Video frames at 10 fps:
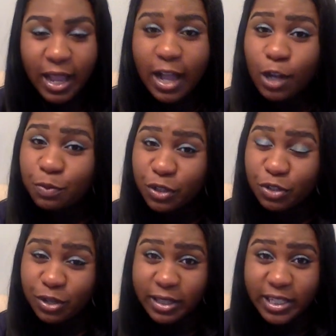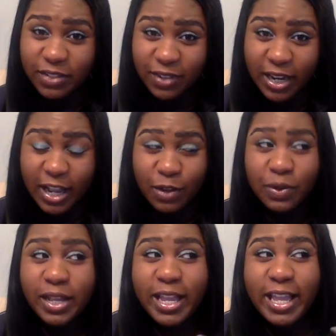I hope you enjoyed this video.
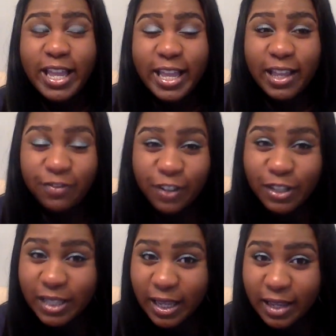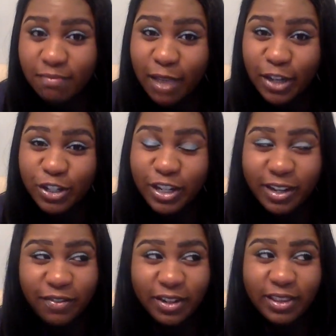If you did, make sure you
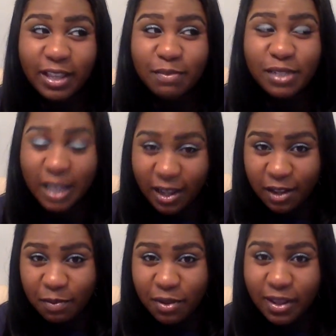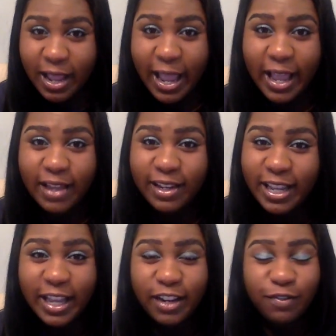give it a thumbs up. And
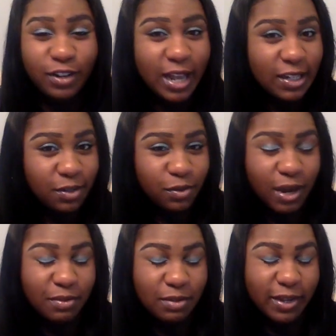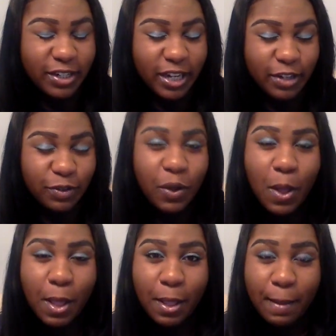again, if you're not subscribed to my channel,
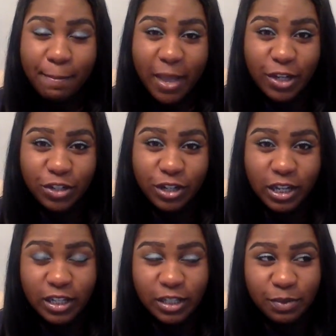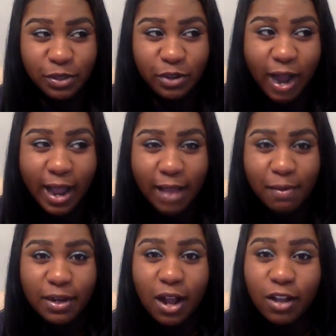make sure you subscribe.
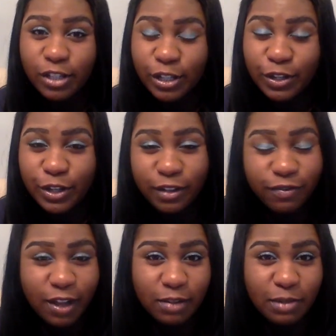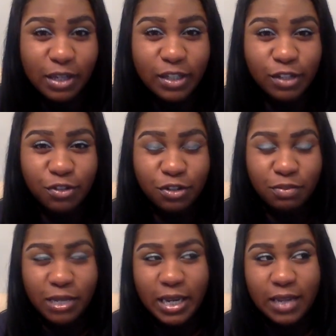And also, you can follow me on social
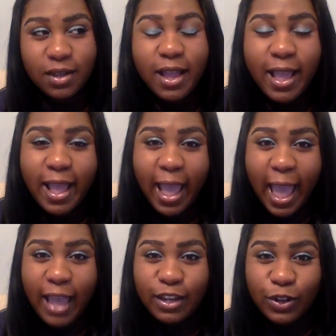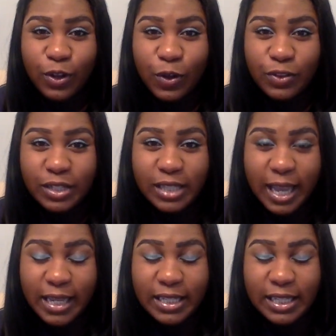media at Nicole the
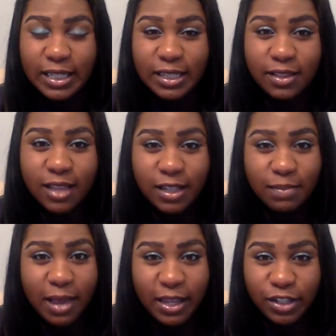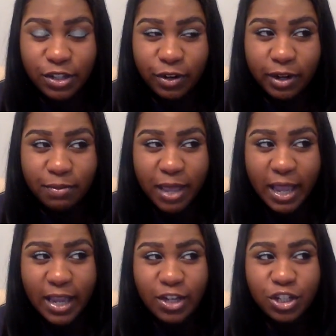Scientist. That's my Instagram
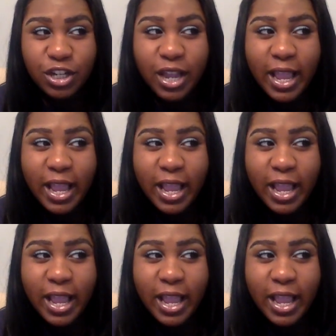page.